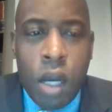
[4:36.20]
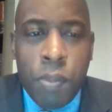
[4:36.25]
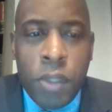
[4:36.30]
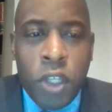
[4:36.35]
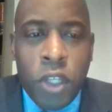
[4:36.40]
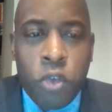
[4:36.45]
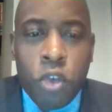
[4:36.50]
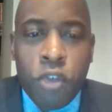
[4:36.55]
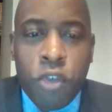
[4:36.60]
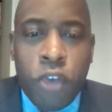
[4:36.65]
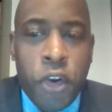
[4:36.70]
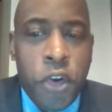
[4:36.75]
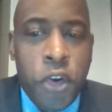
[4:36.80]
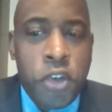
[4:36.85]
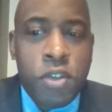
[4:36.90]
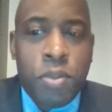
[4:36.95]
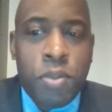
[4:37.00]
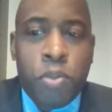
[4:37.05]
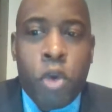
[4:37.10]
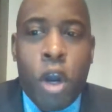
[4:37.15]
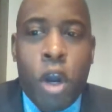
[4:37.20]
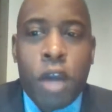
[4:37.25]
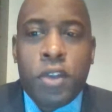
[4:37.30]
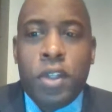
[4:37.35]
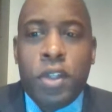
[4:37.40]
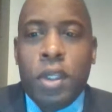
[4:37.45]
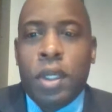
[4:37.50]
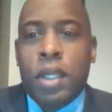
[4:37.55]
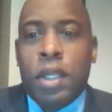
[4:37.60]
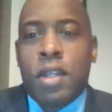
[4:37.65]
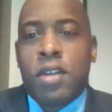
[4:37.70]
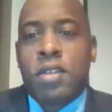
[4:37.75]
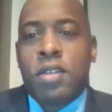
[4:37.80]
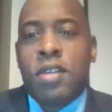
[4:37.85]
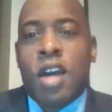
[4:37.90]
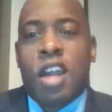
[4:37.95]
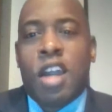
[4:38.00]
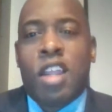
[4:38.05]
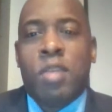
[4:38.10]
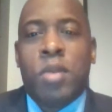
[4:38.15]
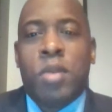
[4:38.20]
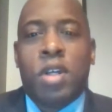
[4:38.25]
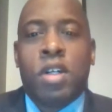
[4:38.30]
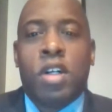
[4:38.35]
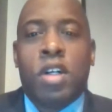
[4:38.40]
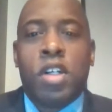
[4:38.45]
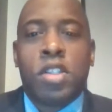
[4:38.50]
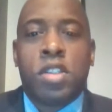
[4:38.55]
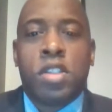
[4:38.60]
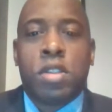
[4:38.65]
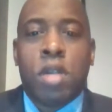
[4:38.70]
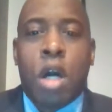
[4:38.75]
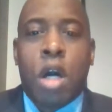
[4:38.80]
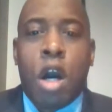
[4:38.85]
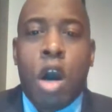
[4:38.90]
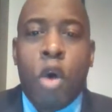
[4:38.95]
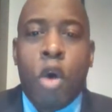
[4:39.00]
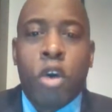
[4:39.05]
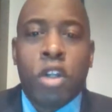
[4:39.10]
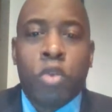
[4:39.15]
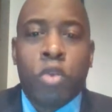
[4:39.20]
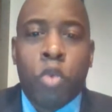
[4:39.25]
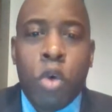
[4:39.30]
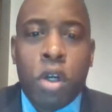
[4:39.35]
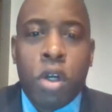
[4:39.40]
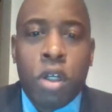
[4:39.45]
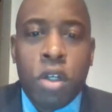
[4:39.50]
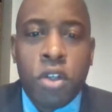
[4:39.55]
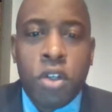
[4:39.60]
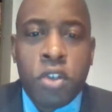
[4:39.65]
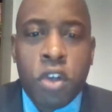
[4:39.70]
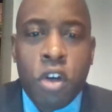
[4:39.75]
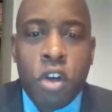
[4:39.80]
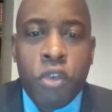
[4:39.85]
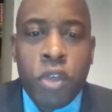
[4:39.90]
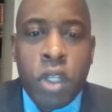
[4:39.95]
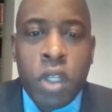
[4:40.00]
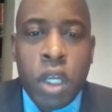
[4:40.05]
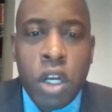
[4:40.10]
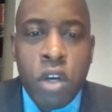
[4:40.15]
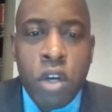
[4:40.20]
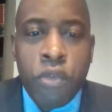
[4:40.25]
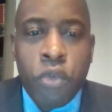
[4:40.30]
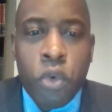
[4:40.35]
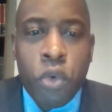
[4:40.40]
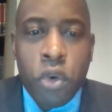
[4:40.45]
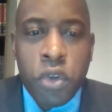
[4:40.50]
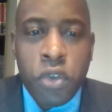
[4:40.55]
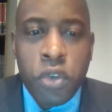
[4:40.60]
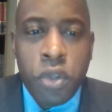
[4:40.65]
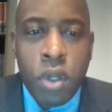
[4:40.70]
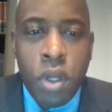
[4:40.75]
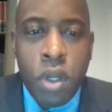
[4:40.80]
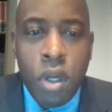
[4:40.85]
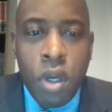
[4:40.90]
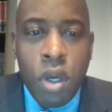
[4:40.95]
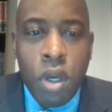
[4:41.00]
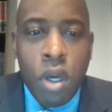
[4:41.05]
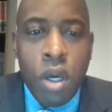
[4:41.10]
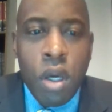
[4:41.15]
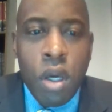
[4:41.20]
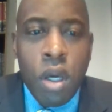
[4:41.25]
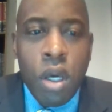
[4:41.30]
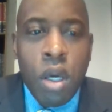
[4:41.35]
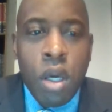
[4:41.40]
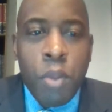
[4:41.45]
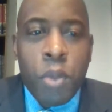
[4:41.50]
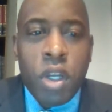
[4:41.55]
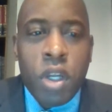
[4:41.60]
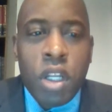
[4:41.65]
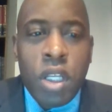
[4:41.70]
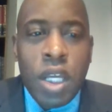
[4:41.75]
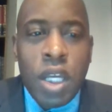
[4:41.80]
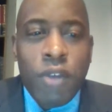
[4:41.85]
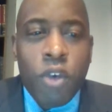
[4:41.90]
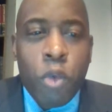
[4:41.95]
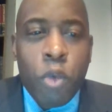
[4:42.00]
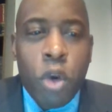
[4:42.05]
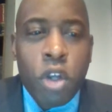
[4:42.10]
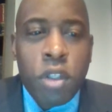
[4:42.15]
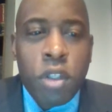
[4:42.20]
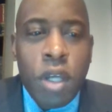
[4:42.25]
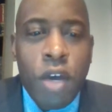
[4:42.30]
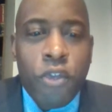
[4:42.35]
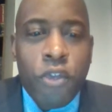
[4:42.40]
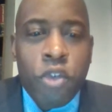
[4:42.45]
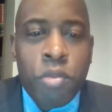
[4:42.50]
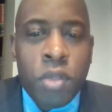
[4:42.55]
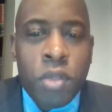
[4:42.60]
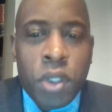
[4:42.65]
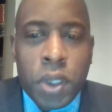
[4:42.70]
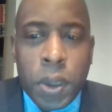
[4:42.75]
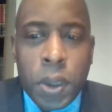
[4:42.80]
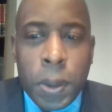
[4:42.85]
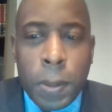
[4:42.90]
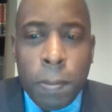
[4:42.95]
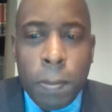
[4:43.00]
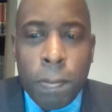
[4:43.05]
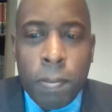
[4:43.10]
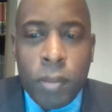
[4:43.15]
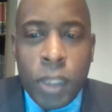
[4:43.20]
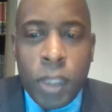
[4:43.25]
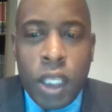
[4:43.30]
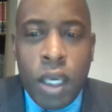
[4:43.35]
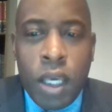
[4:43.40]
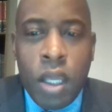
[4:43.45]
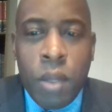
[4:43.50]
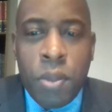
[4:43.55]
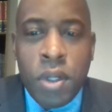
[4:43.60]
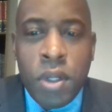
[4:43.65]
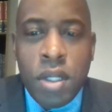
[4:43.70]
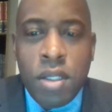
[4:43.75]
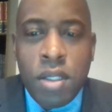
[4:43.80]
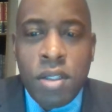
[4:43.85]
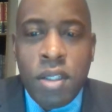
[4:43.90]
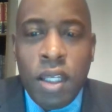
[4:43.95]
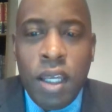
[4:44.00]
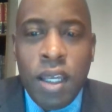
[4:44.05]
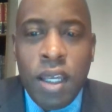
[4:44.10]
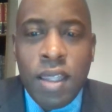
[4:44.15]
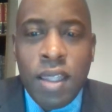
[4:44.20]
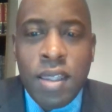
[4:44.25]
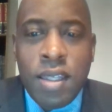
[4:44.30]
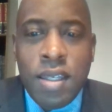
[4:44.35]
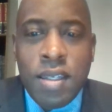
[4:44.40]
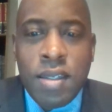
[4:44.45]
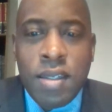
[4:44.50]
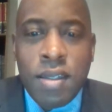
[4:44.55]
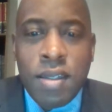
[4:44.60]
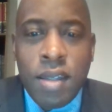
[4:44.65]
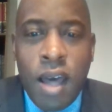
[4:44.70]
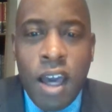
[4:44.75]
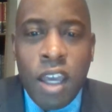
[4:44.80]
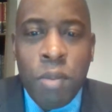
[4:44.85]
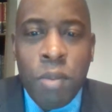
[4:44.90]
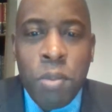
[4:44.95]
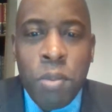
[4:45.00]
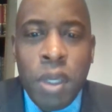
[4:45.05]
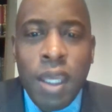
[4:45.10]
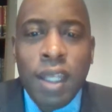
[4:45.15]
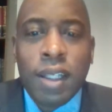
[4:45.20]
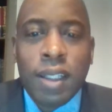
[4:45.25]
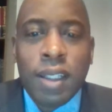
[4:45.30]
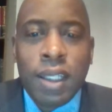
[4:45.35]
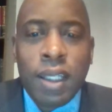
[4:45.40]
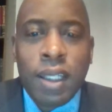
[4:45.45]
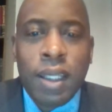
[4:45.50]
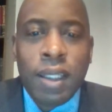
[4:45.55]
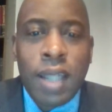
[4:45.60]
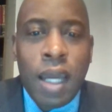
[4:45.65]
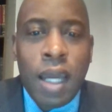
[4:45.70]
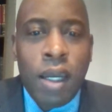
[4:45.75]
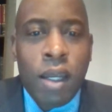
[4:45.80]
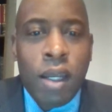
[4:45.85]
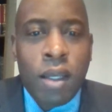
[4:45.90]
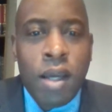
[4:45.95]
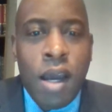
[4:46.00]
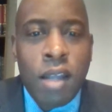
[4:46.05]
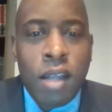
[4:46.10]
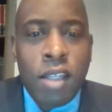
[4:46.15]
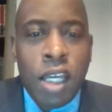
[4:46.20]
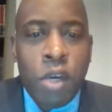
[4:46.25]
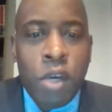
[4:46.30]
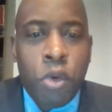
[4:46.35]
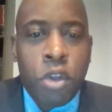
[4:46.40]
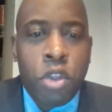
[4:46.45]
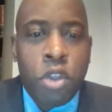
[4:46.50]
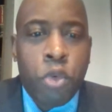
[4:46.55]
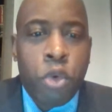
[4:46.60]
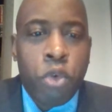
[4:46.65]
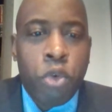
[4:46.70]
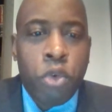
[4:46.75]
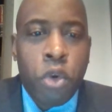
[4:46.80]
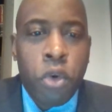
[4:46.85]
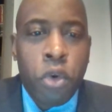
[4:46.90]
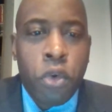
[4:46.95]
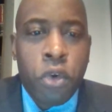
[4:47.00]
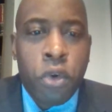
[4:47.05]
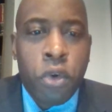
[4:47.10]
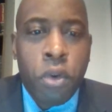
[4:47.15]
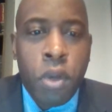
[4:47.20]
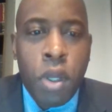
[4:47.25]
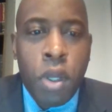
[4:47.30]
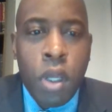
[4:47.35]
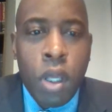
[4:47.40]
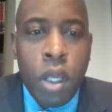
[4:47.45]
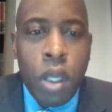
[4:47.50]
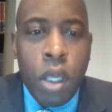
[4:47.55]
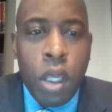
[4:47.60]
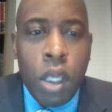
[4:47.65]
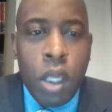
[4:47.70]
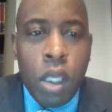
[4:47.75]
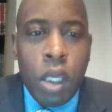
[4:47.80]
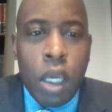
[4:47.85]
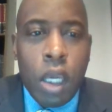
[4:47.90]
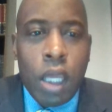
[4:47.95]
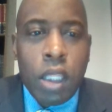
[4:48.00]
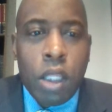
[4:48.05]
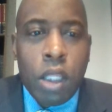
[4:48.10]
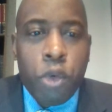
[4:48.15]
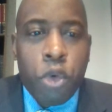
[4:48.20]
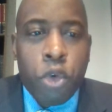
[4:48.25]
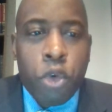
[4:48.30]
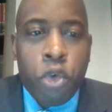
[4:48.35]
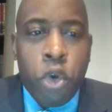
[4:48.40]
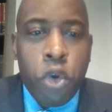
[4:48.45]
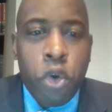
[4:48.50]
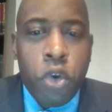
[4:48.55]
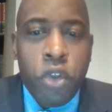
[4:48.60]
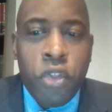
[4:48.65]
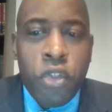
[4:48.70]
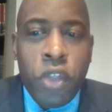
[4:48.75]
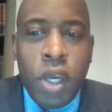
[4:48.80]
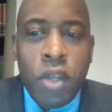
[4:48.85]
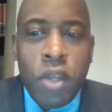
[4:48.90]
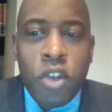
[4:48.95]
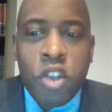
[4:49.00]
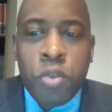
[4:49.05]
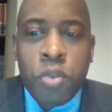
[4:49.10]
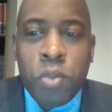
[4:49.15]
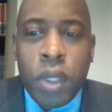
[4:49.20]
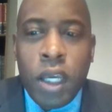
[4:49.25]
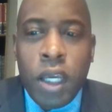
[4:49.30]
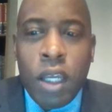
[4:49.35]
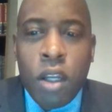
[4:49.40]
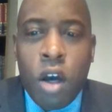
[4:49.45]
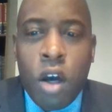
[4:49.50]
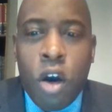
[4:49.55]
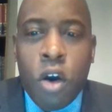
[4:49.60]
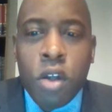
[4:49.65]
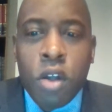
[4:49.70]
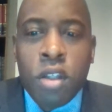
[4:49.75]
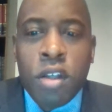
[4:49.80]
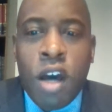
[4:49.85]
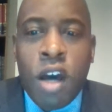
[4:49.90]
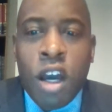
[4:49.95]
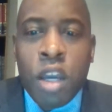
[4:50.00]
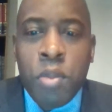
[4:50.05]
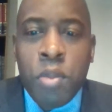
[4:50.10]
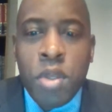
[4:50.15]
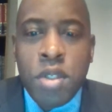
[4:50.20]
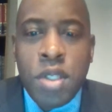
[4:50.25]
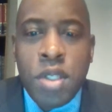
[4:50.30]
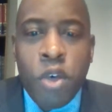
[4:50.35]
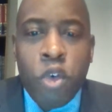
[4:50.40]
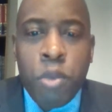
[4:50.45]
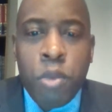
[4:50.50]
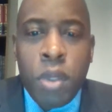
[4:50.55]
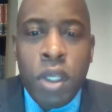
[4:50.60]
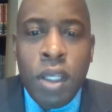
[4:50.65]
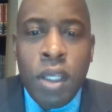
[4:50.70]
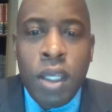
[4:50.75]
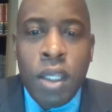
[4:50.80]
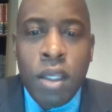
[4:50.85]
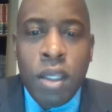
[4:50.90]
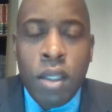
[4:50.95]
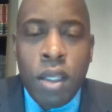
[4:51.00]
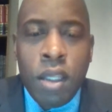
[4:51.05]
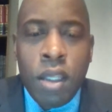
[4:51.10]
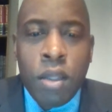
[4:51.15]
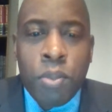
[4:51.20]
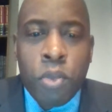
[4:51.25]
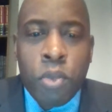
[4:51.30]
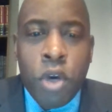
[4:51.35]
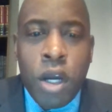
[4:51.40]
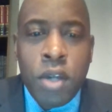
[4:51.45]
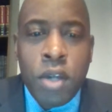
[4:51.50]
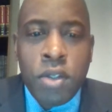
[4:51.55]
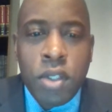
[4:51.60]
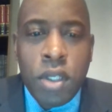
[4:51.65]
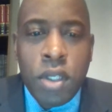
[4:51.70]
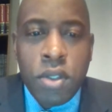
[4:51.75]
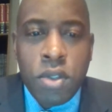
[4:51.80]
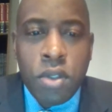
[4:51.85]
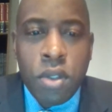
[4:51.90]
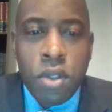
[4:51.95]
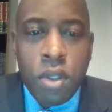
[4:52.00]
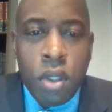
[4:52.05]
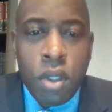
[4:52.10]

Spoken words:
This was very surprising and exciting because I always wanted to serve in the Air Force, but it never worked out for me. And upon seeing this, I immediately got into contact with the recruiter. And the recruiter then explained all documents that would be needed in the process.